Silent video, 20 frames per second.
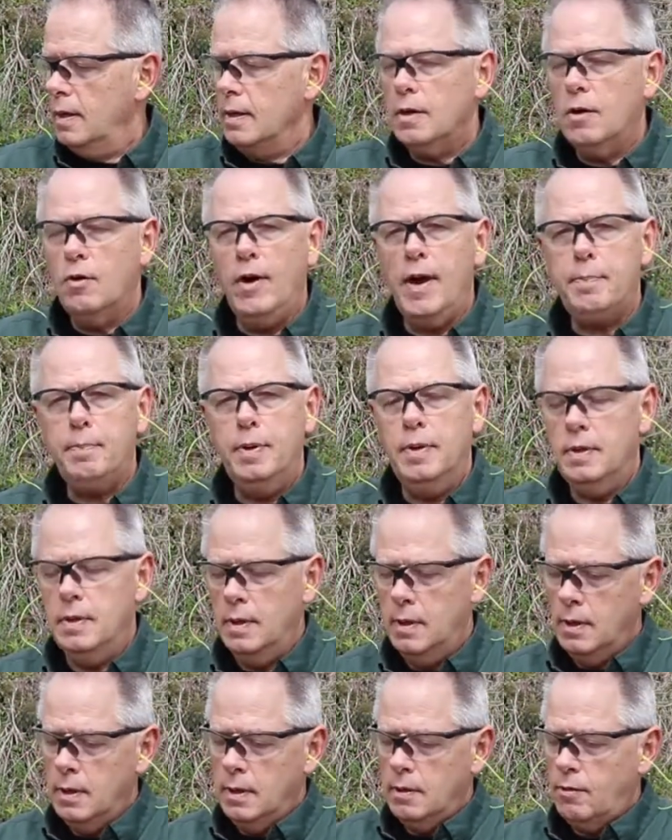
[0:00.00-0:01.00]
Grip,
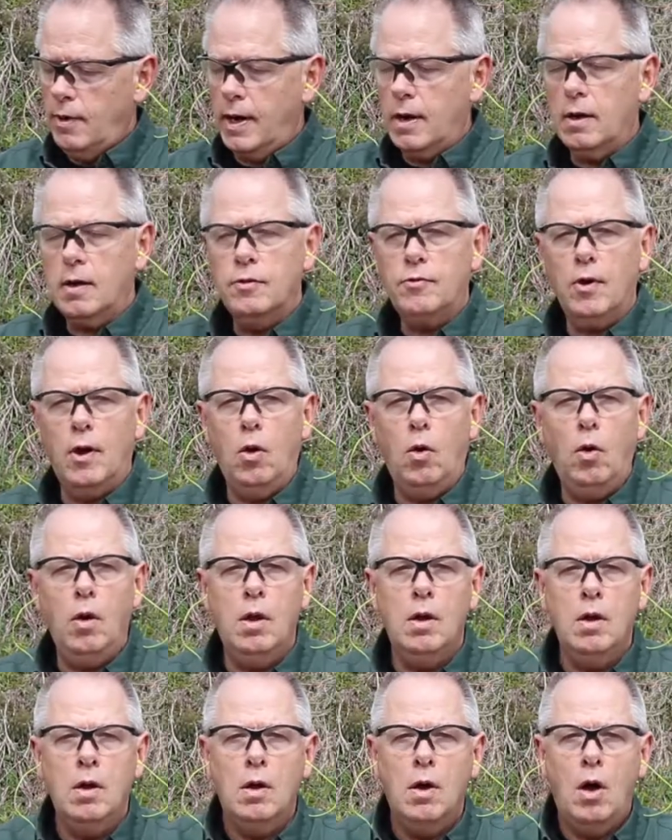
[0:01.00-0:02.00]
trigger control,
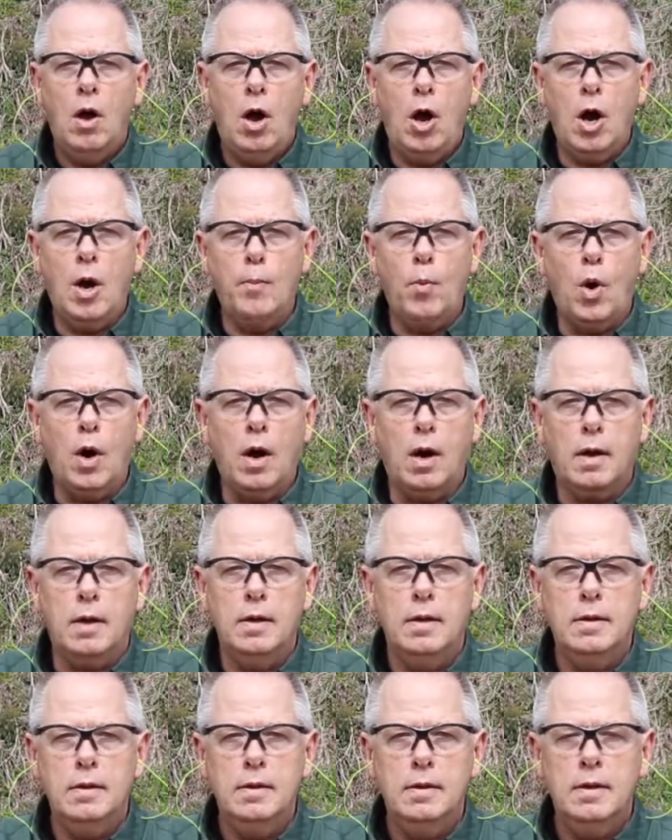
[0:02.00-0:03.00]
arm work.
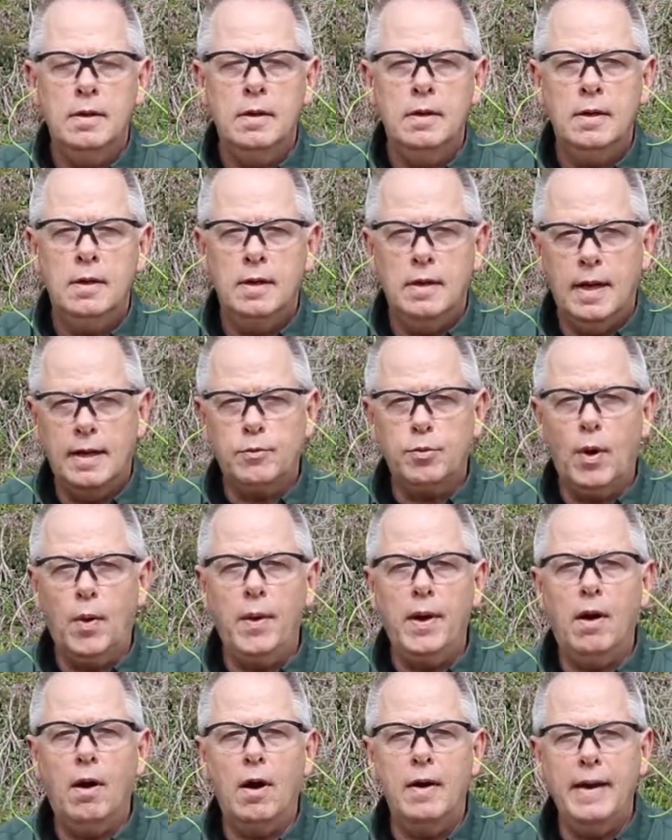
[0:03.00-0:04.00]
That's where
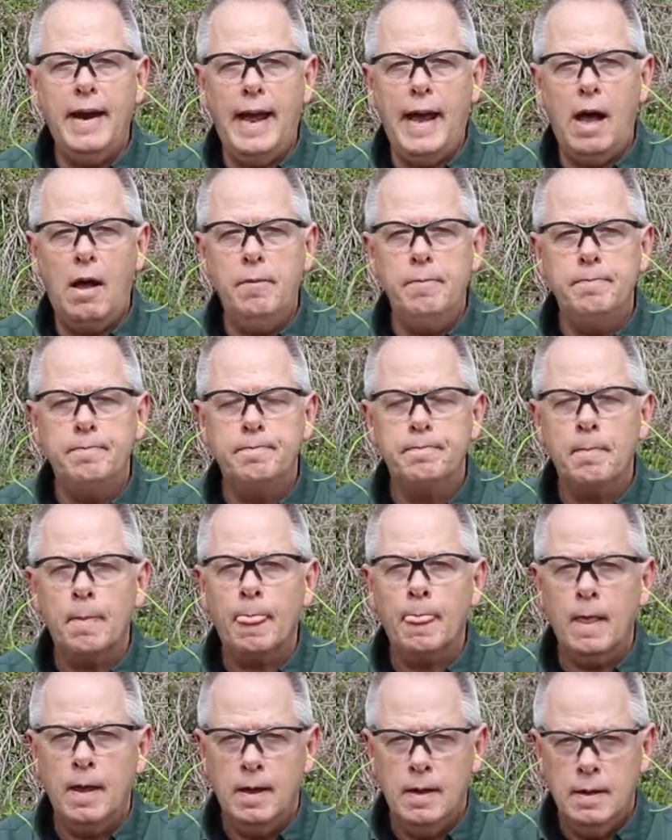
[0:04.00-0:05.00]
we are now.
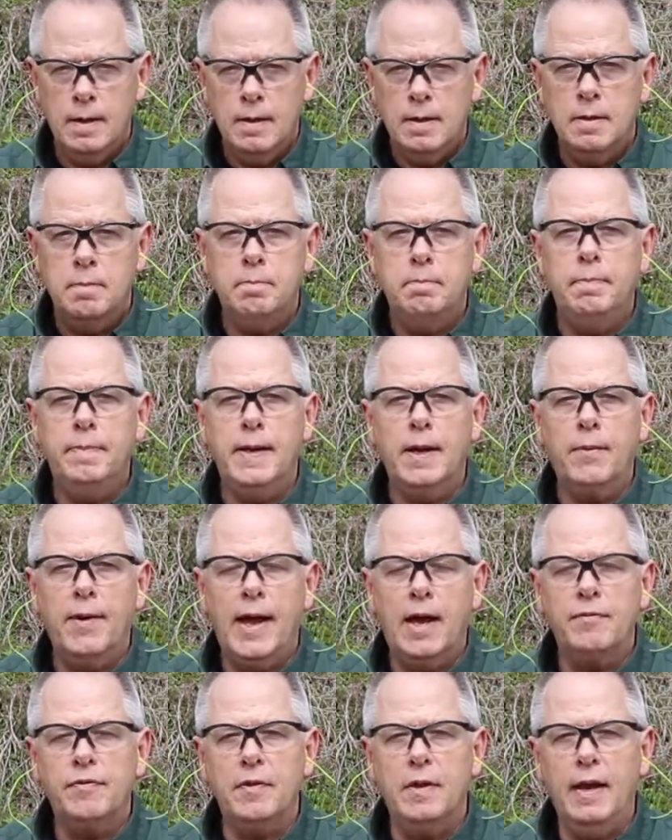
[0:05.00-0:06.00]
Be
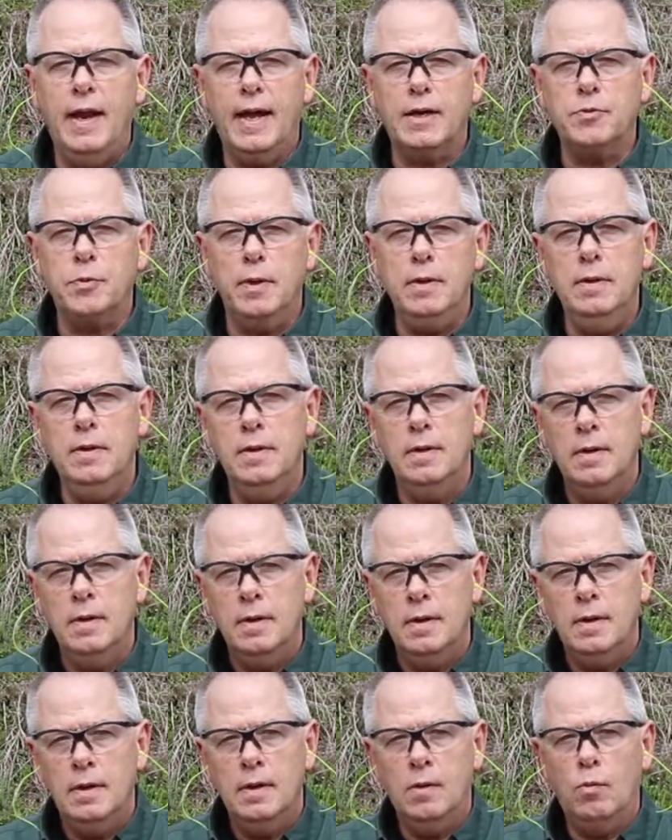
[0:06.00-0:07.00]
around for the next one.
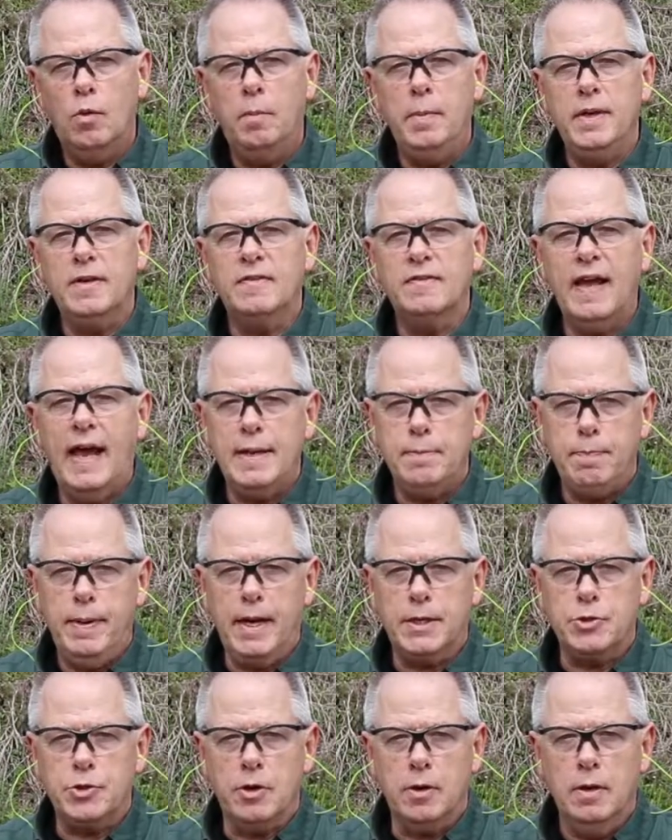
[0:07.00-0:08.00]
Will be sight
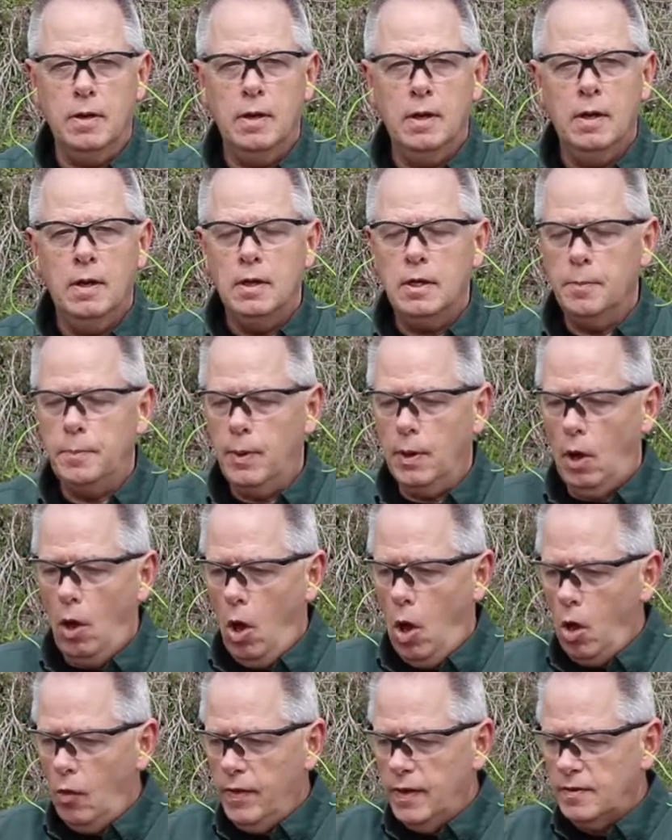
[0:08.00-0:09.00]
picture to put
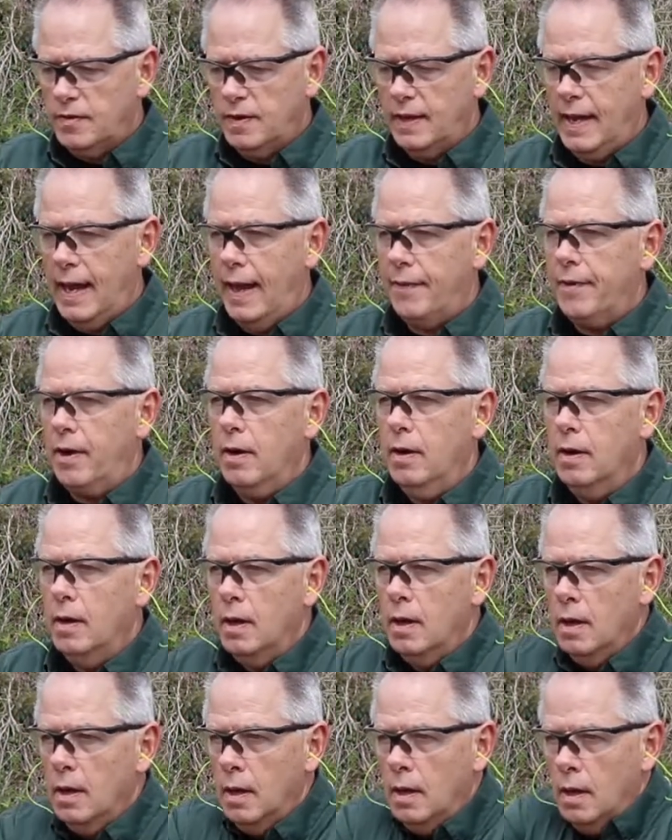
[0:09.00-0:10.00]
all this together
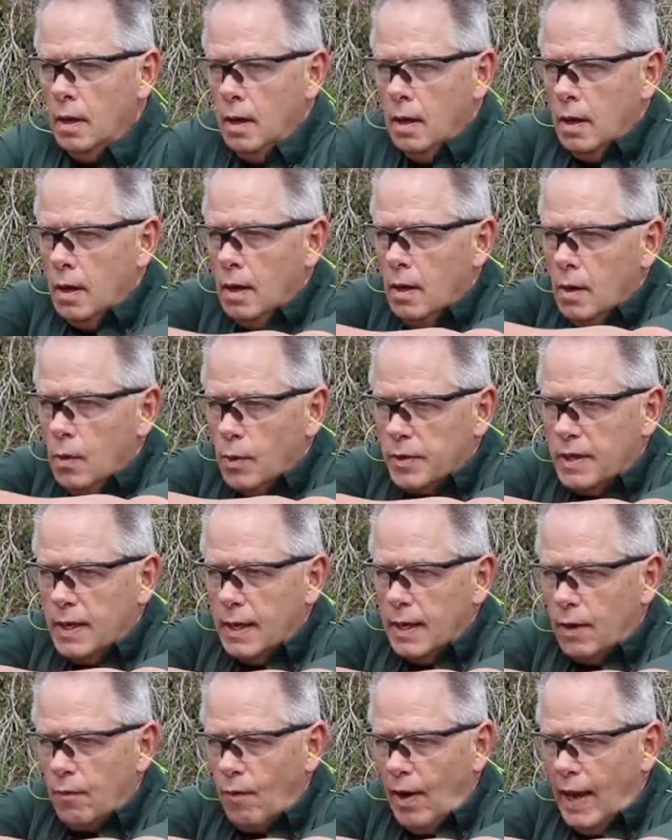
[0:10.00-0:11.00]
with
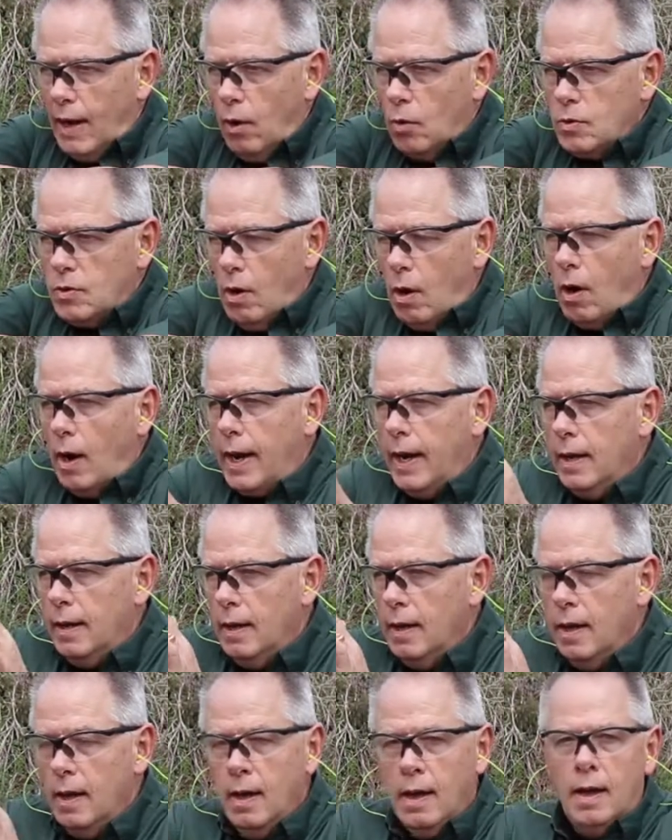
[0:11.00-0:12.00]
getting right on target
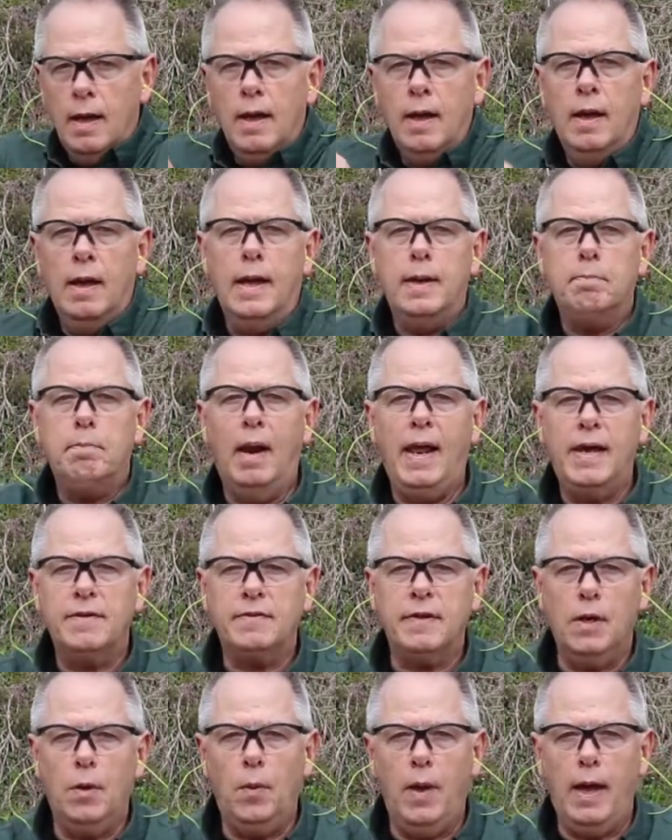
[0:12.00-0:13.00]
and
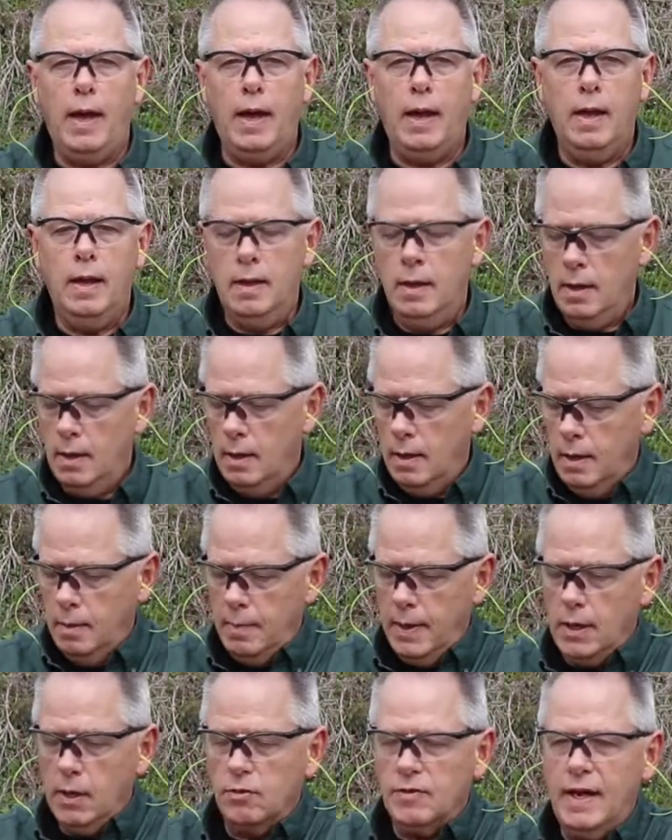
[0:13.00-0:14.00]
blasting away,
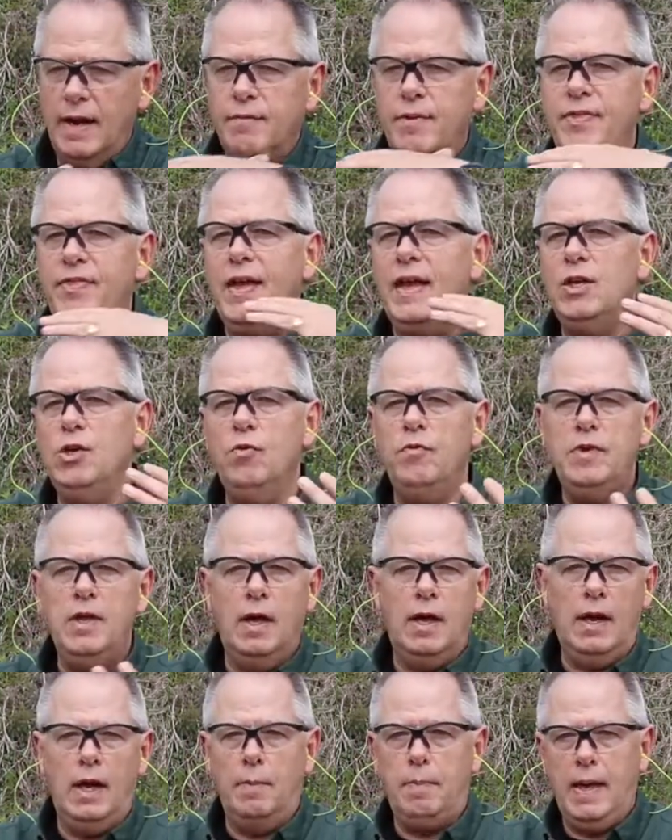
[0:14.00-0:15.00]
because everything you've
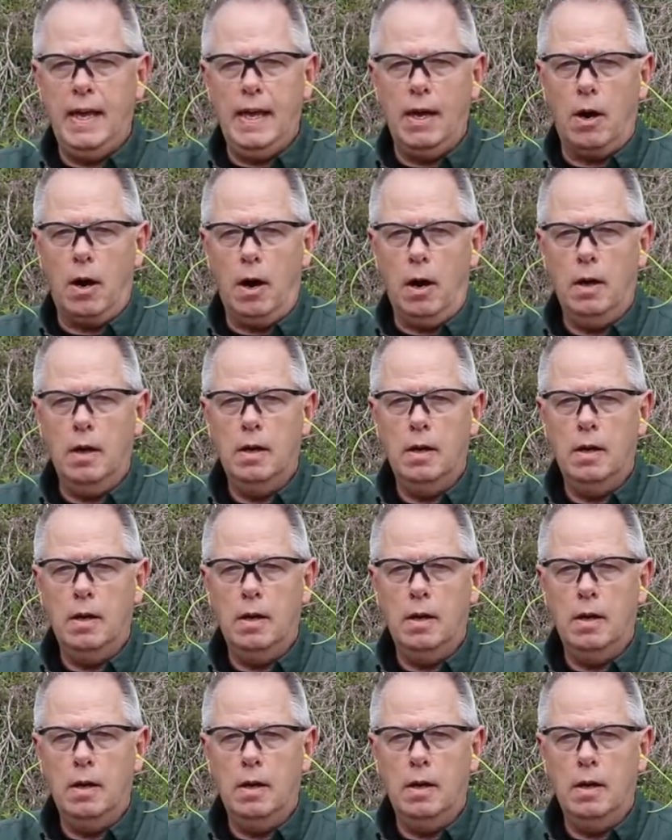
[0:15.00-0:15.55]
done up here